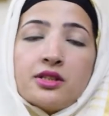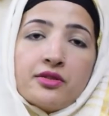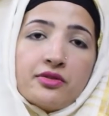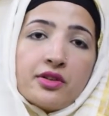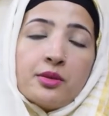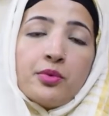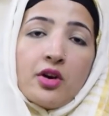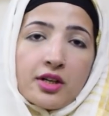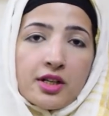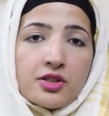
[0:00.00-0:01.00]
different
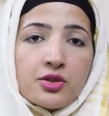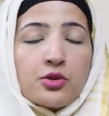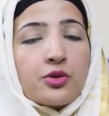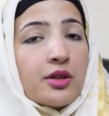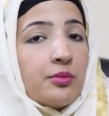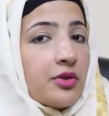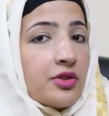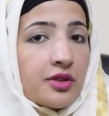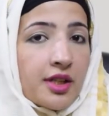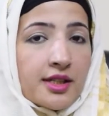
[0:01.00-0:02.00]
pockets so you can put
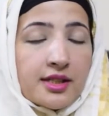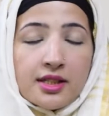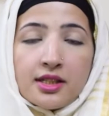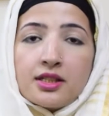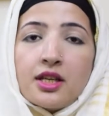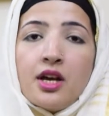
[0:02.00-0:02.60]
your things in it.